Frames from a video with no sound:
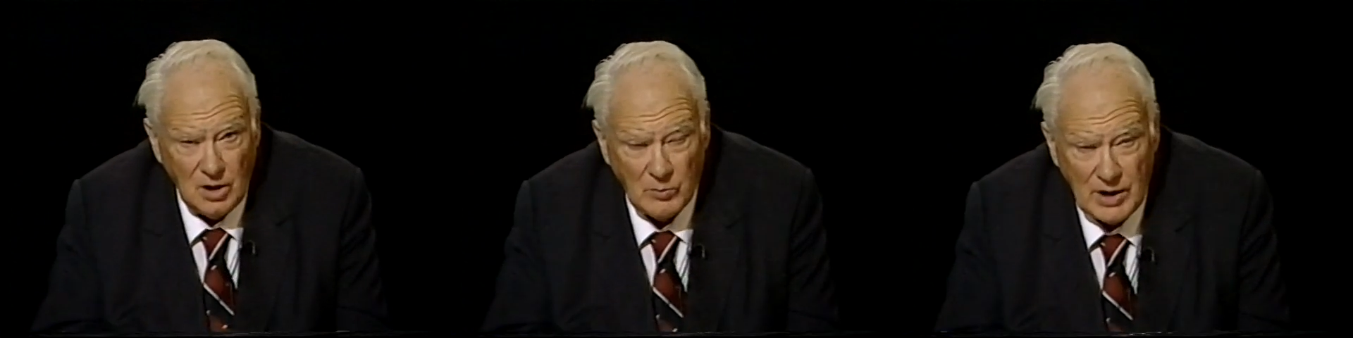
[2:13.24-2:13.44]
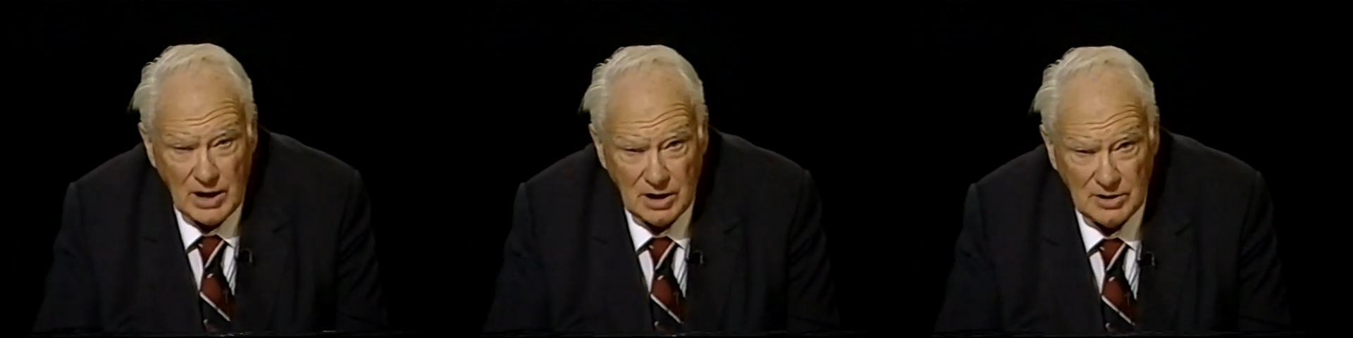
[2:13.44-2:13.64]

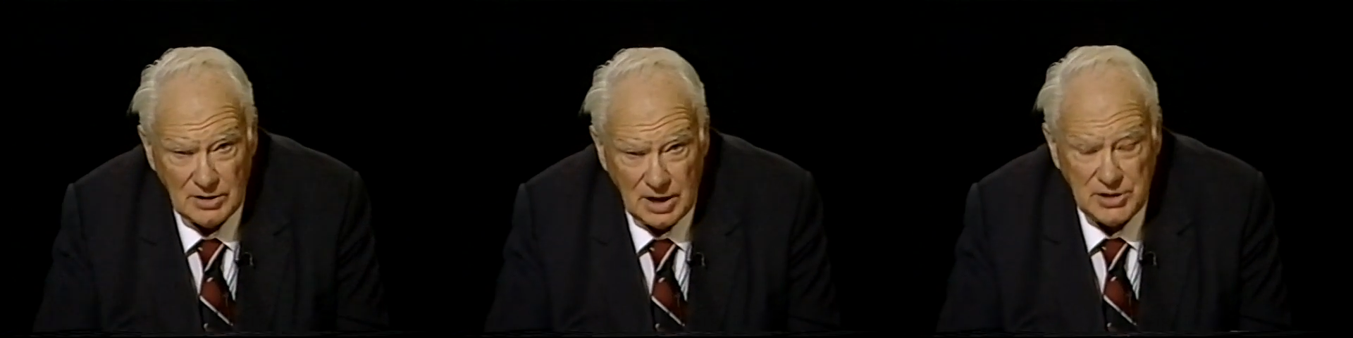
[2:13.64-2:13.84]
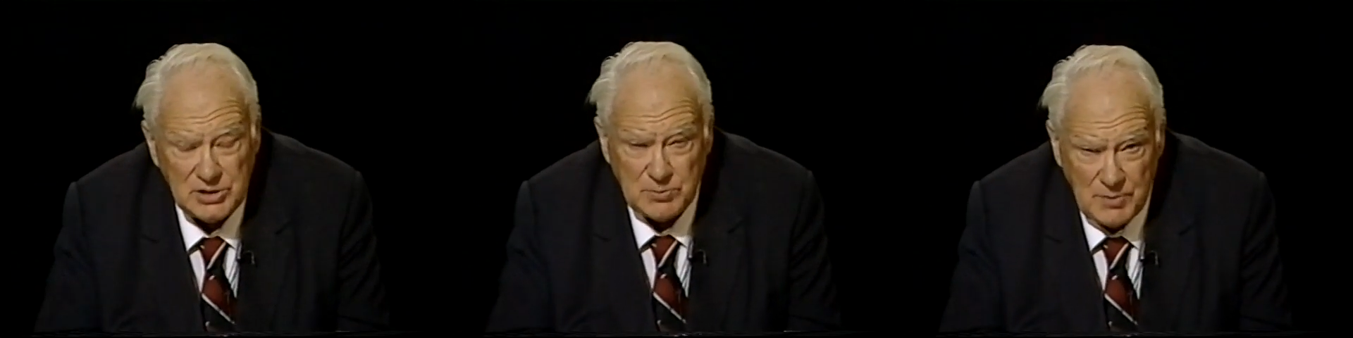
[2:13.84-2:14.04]

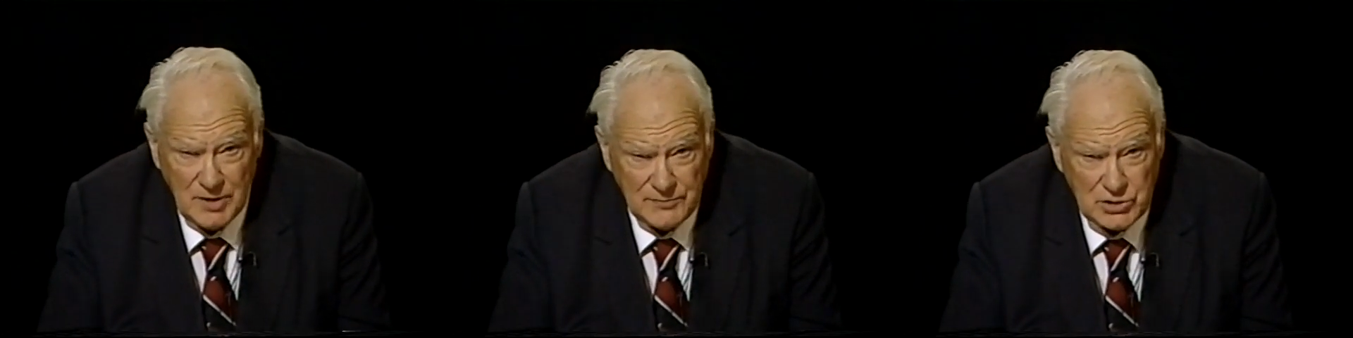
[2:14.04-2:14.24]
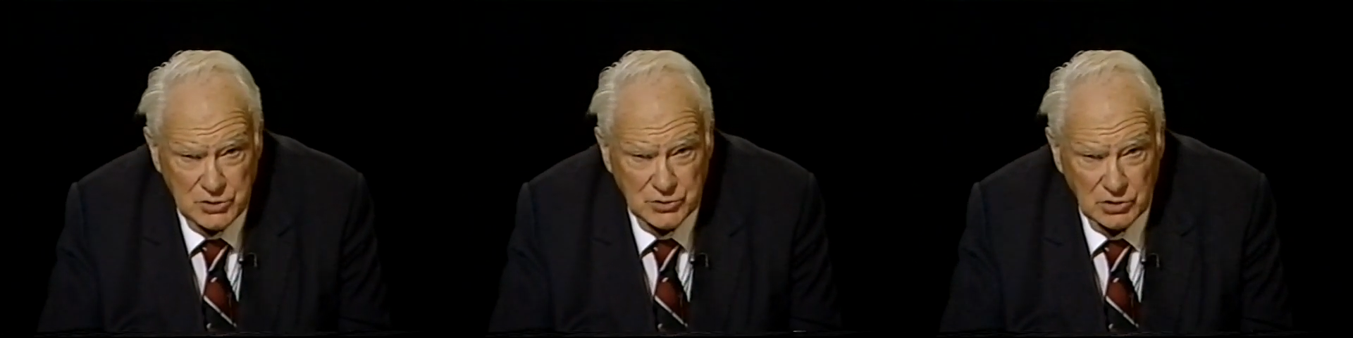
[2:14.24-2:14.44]
Well, it's
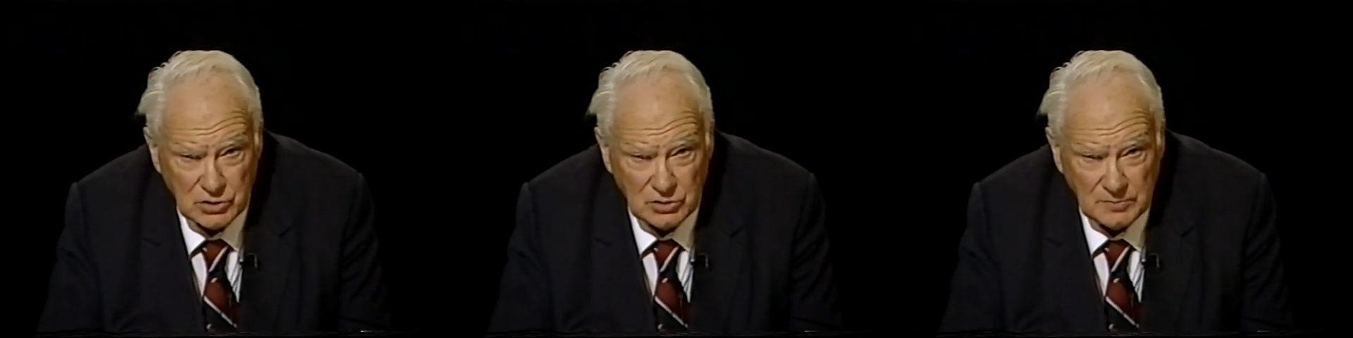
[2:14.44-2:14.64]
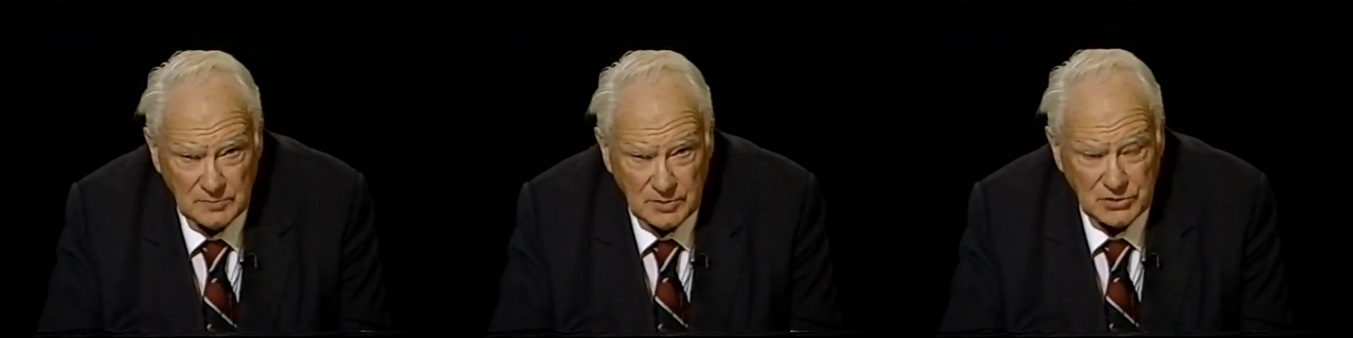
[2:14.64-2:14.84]
perfectly
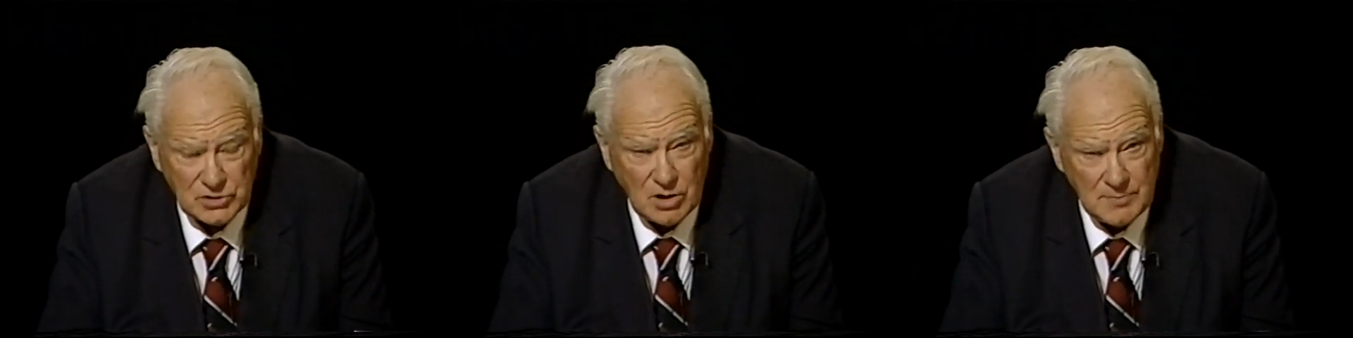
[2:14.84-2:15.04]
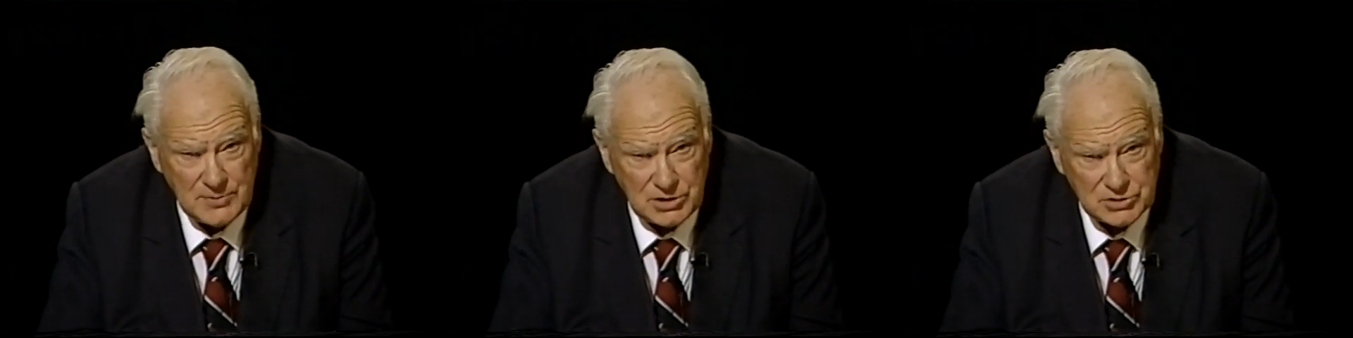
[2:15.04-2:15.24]
true, the
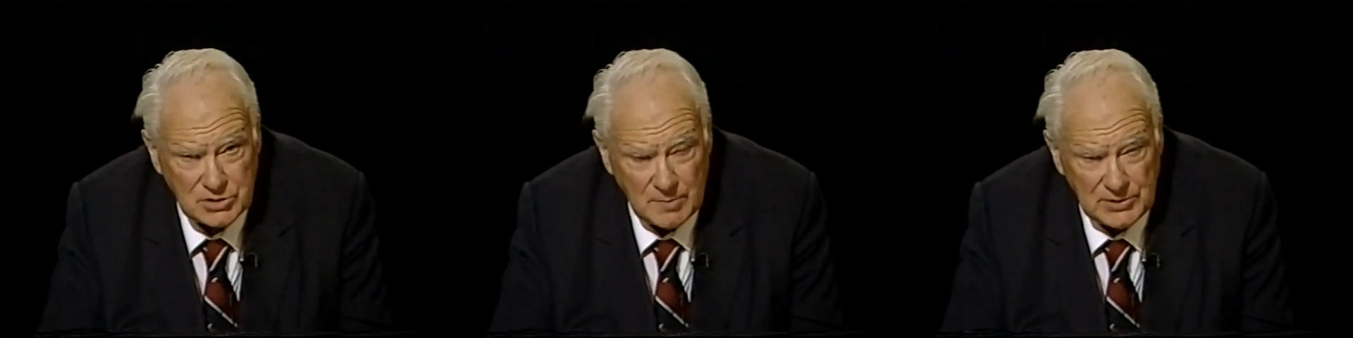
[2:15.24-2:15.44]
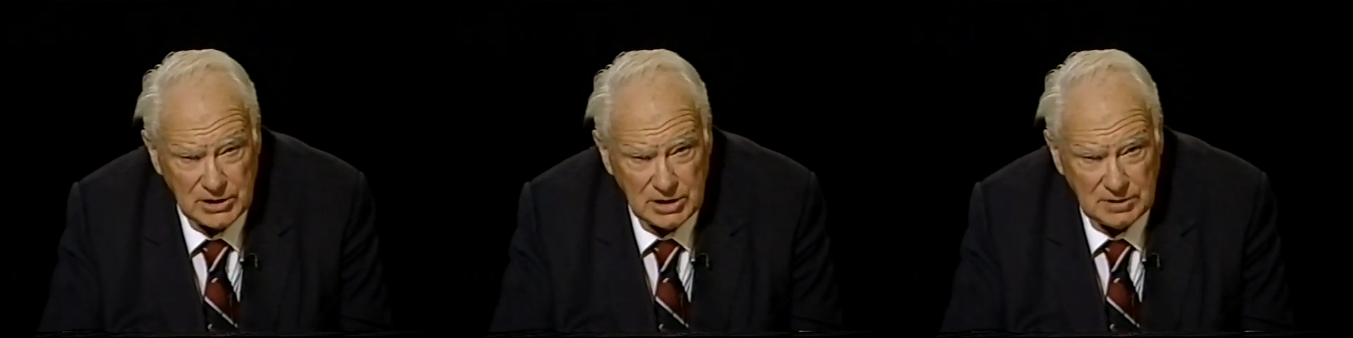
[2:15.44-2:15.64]
comet is
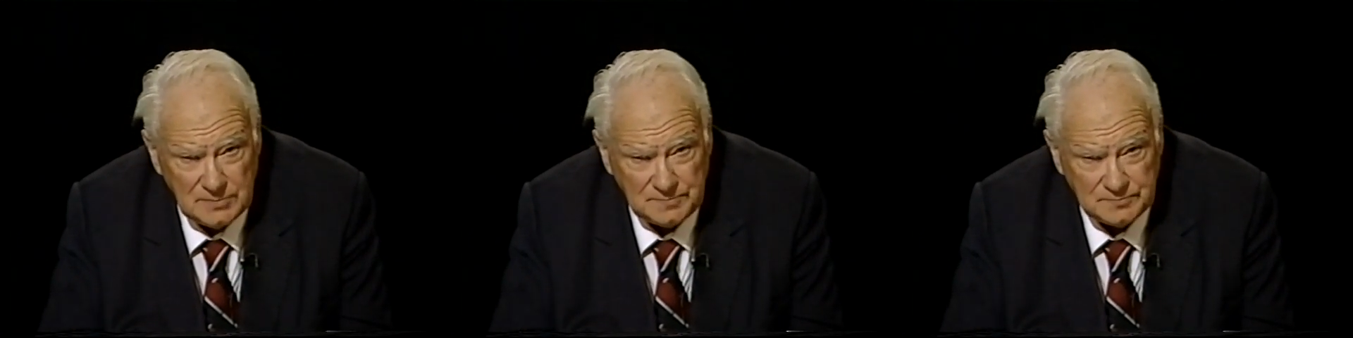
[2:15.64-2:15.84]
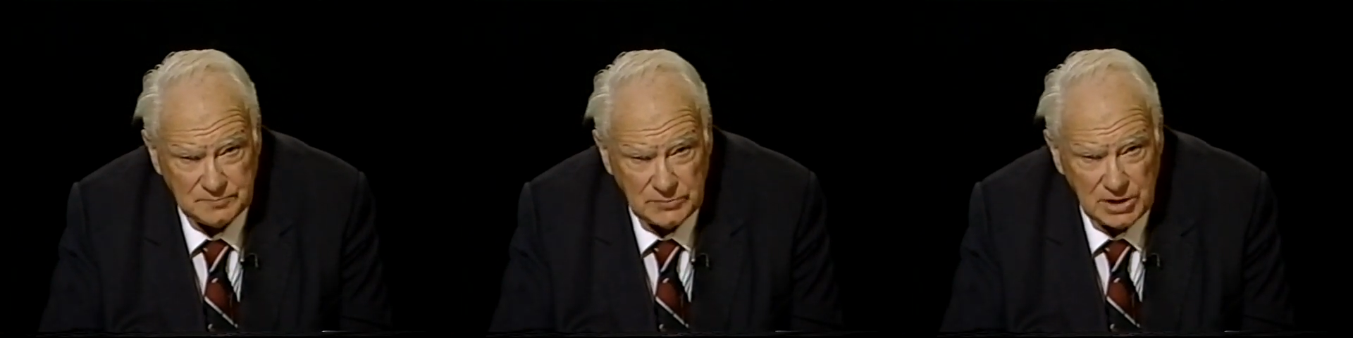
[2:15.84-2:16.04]
coming
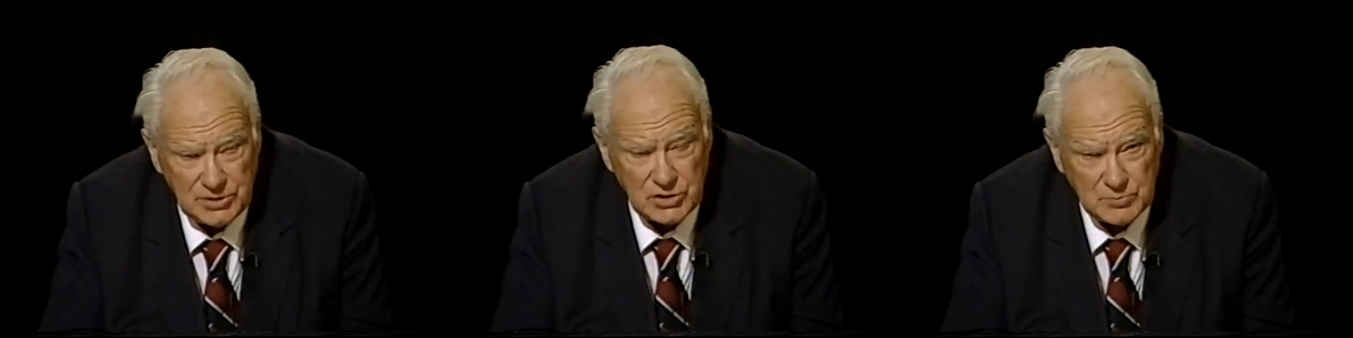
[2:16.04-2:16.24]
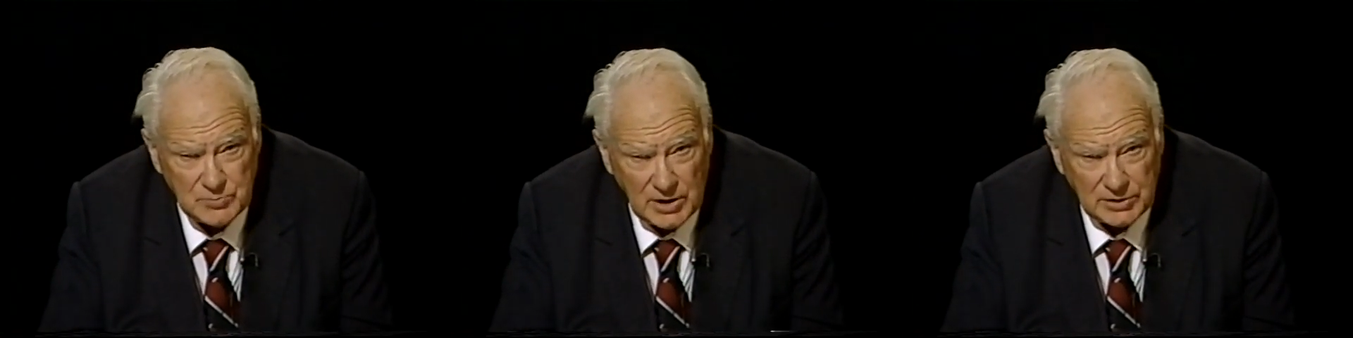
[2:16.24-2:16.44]
in,
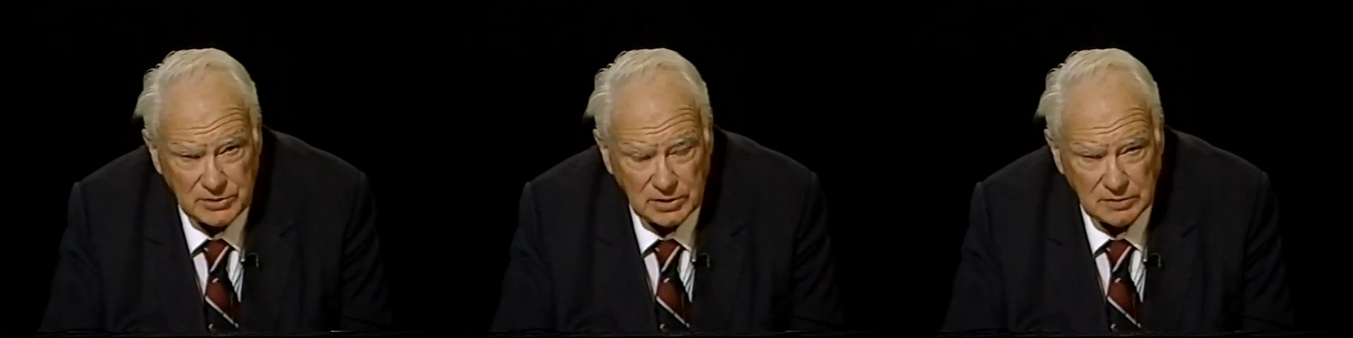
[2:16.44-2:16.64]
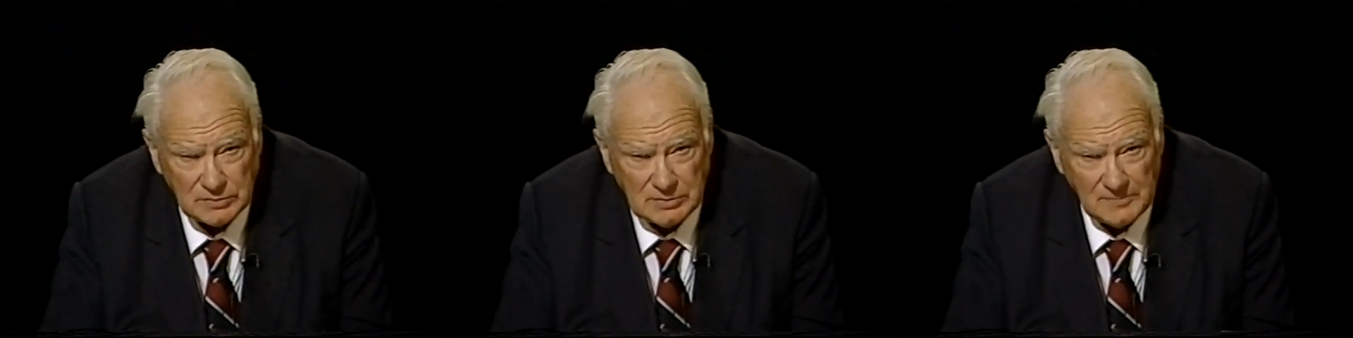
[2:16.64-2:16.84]
it is
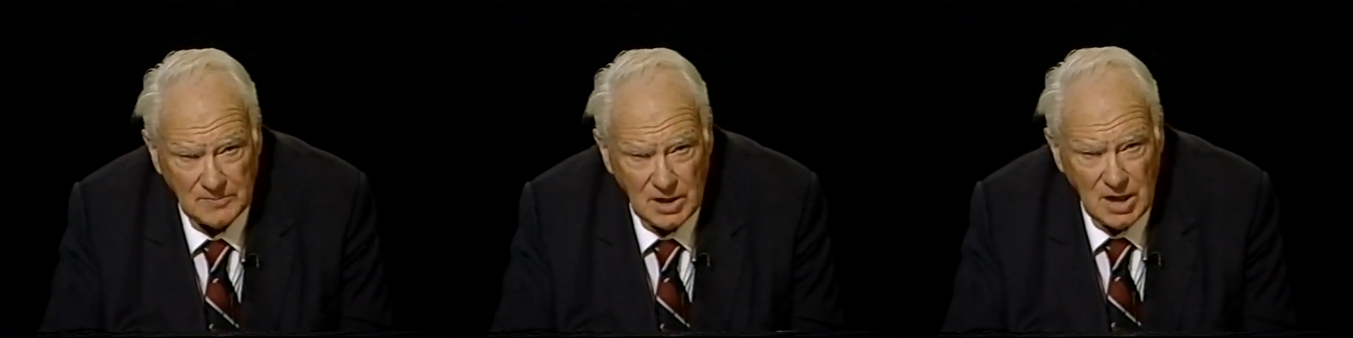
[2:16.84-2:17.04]
brightening.